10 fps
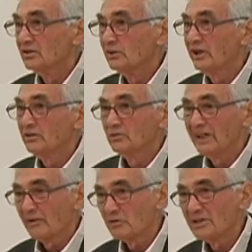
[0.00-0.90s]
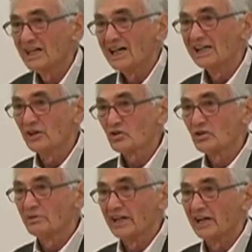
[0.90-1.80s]
We have to be honest
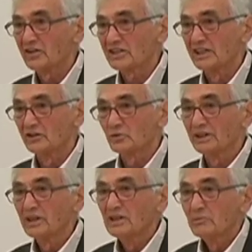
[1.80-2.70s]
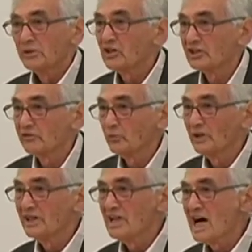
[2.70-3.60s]
about ourselves. Because if
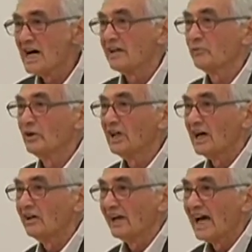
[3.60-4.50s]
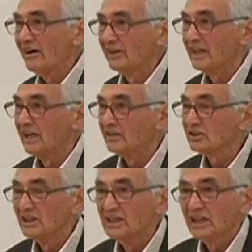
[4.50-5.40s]
we're not, if we are arrogant,
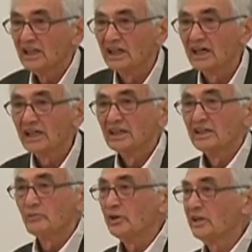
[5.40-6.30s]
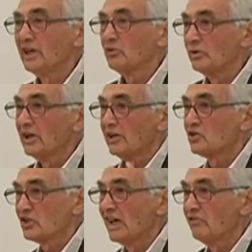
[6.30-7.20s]
if we think we are the
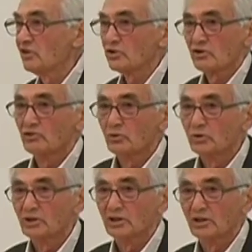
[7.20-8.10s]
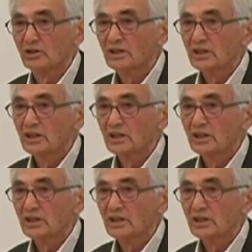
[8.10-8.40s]
saviors of the world,